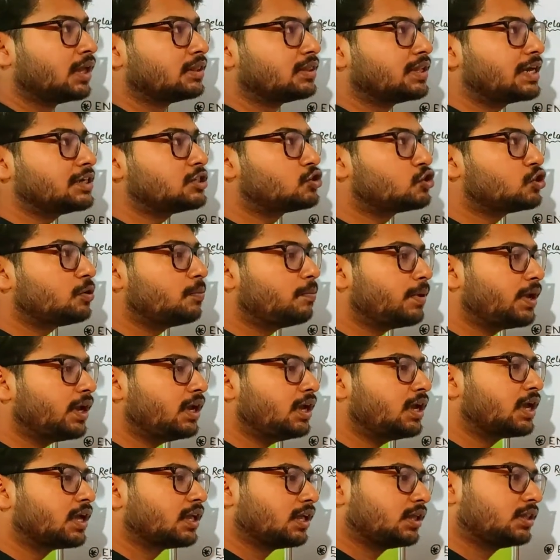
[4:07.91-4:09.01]
That should
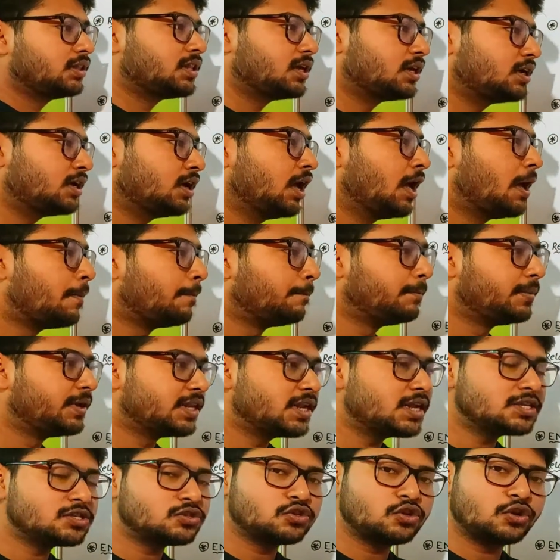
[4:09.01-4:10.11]
be, the
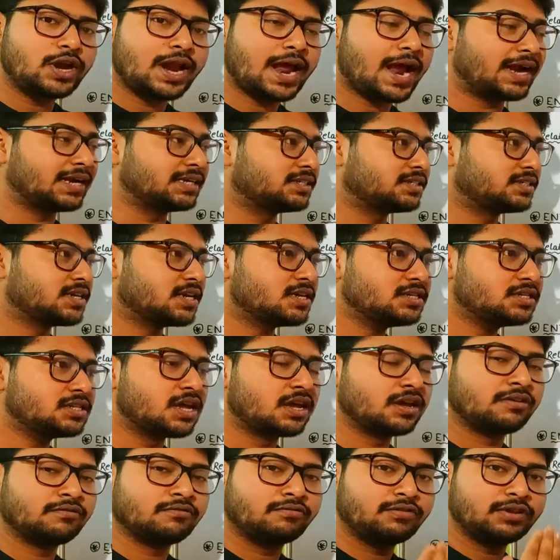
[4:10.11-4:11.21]
mirror should adjust